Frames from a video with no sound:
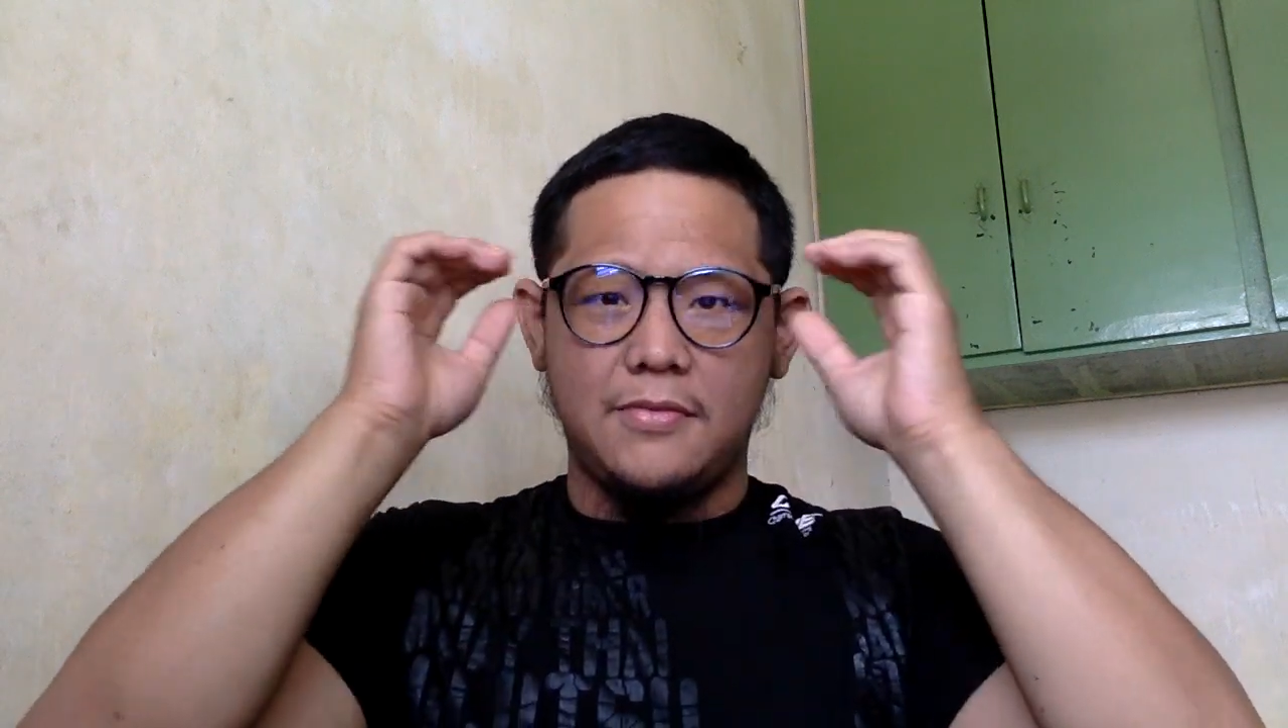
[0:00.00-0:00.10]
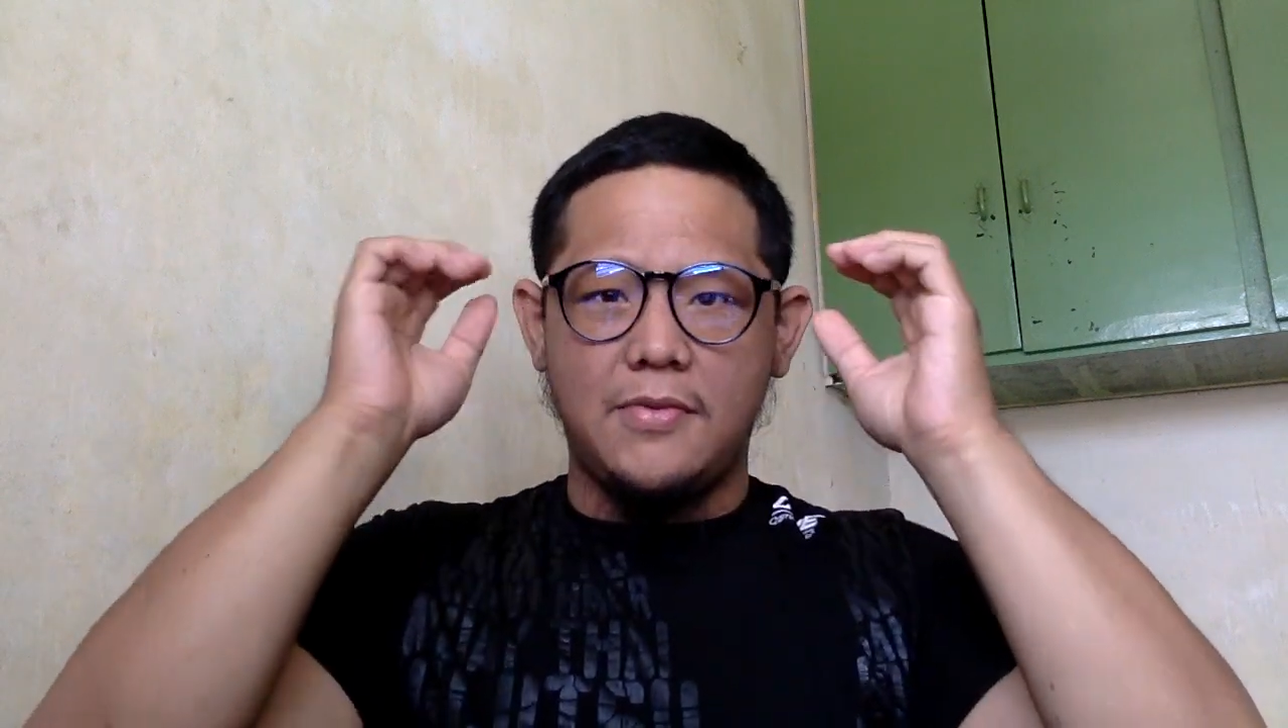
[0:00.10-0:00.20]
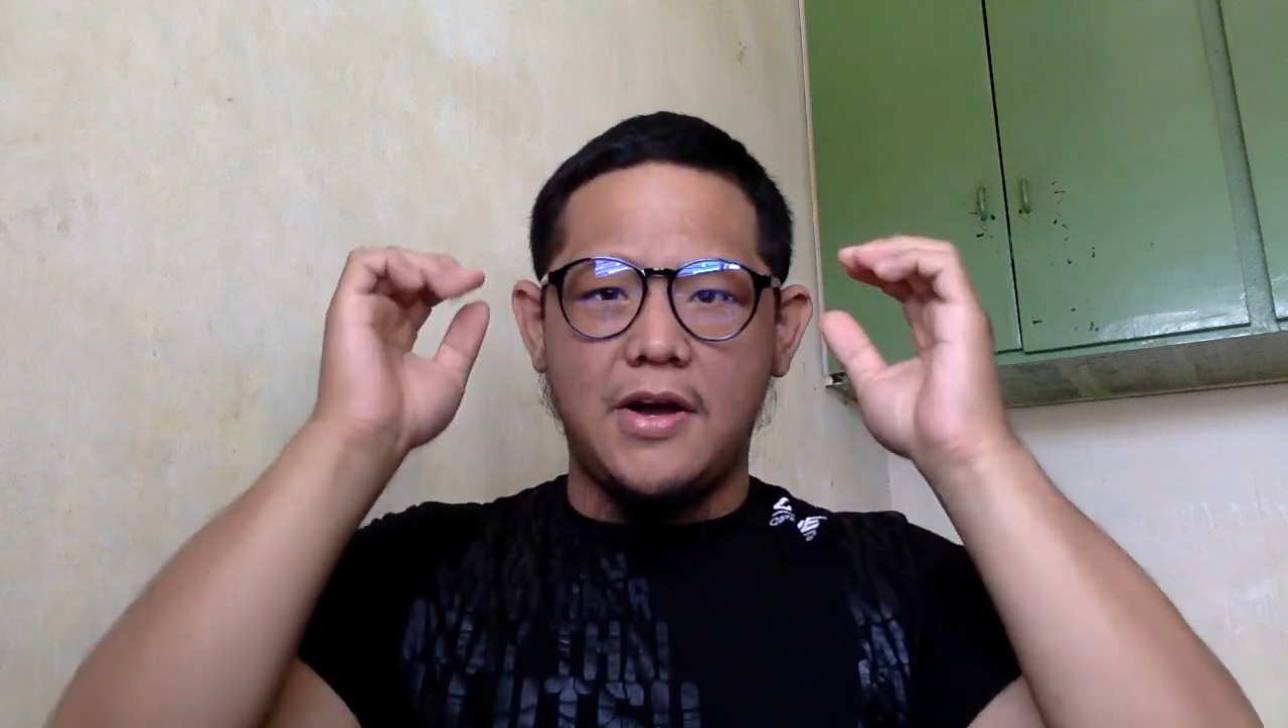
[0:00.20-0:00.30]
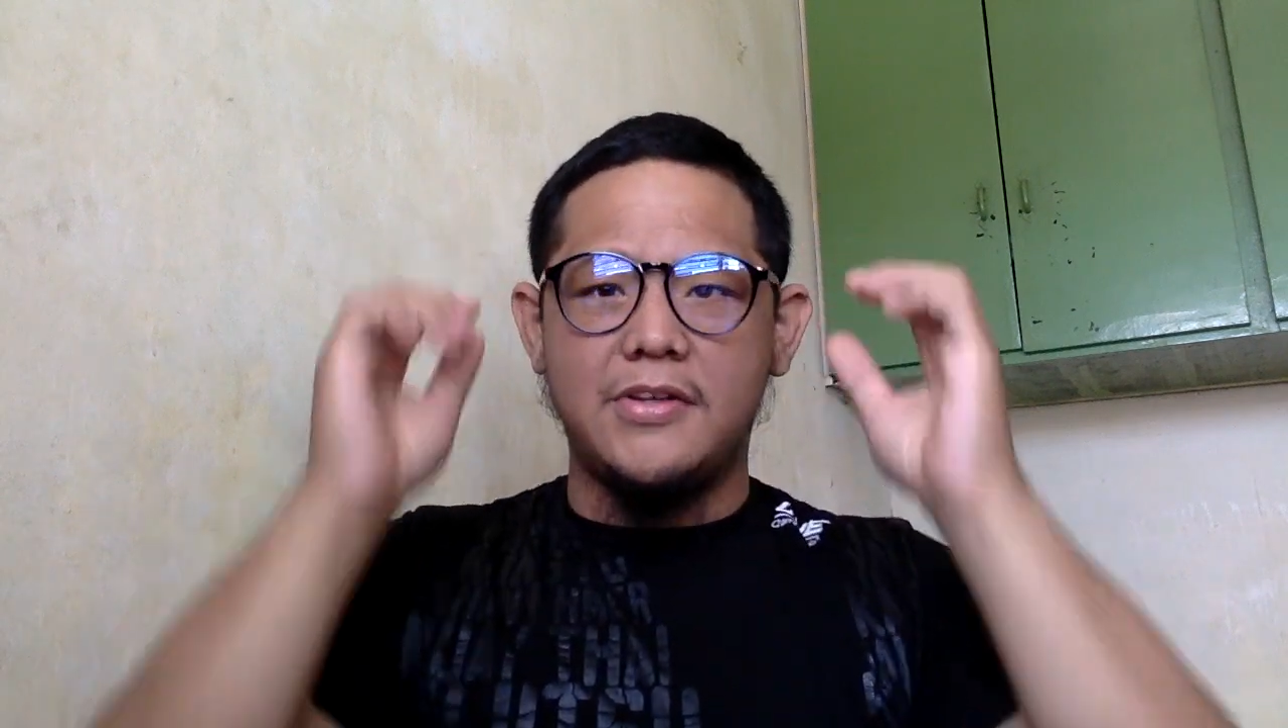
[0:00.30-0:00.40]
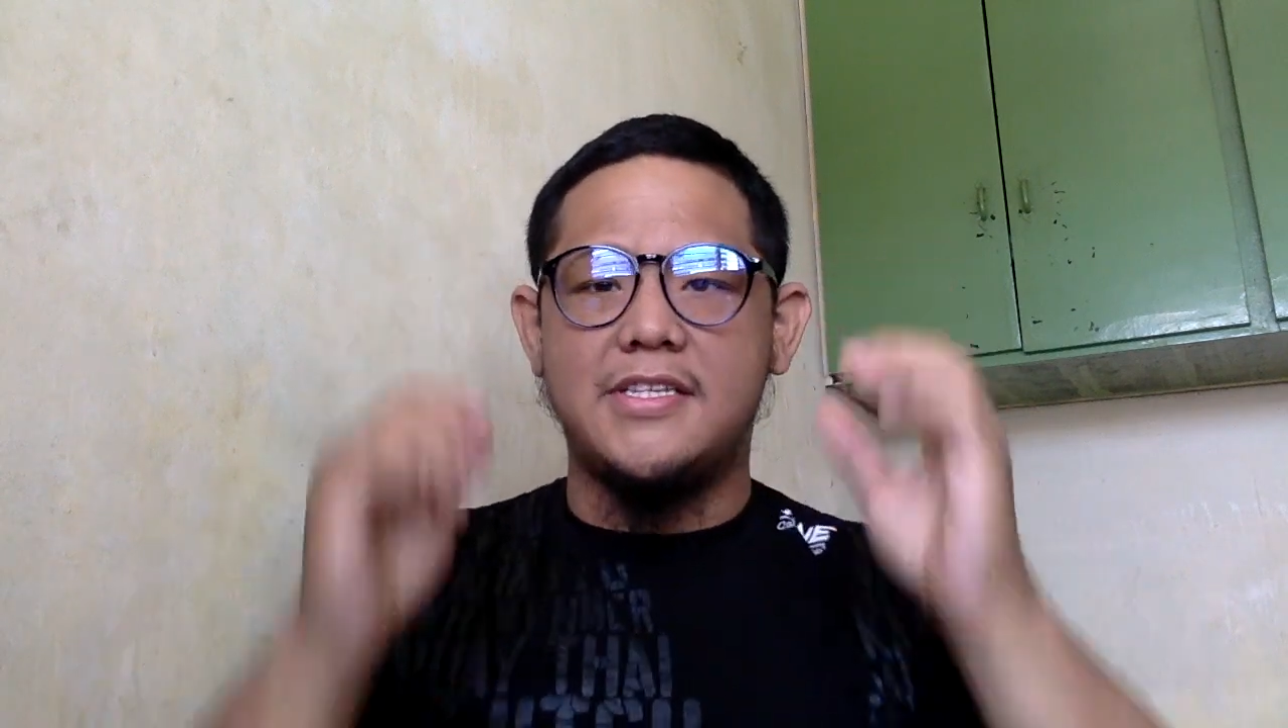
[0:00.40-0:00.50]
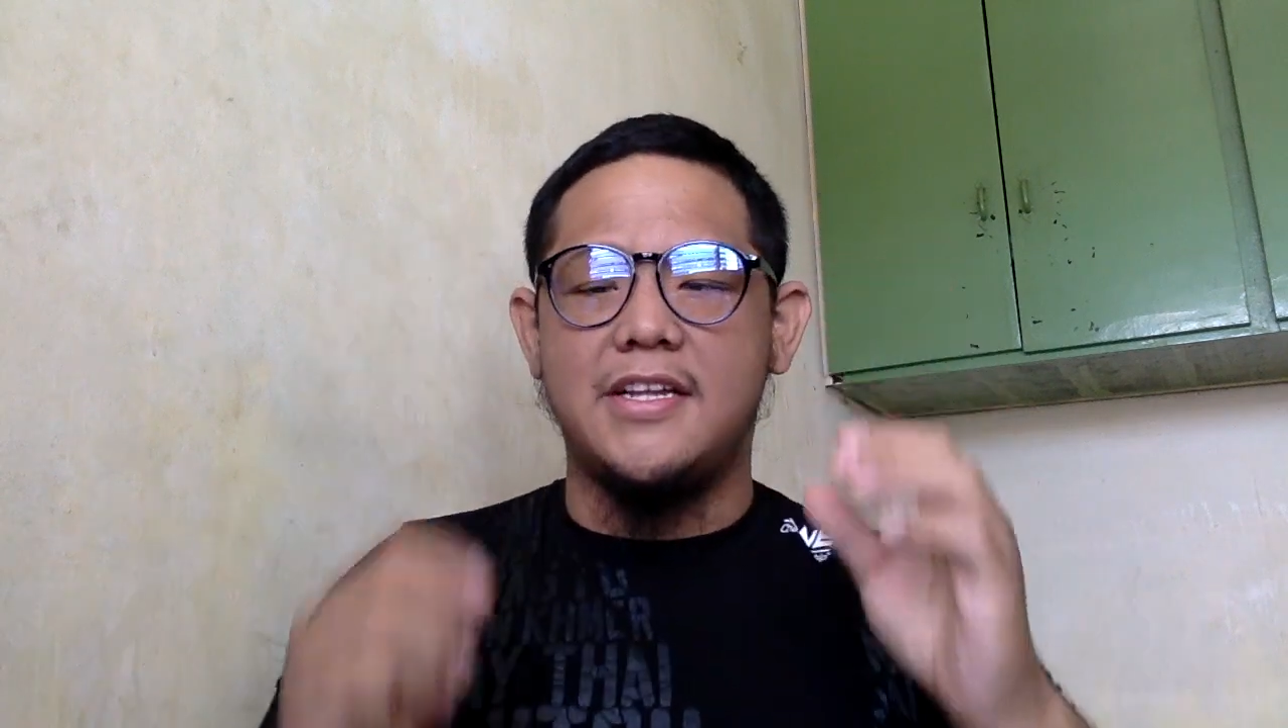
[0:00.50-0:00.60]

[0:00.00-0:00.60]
Wow, it's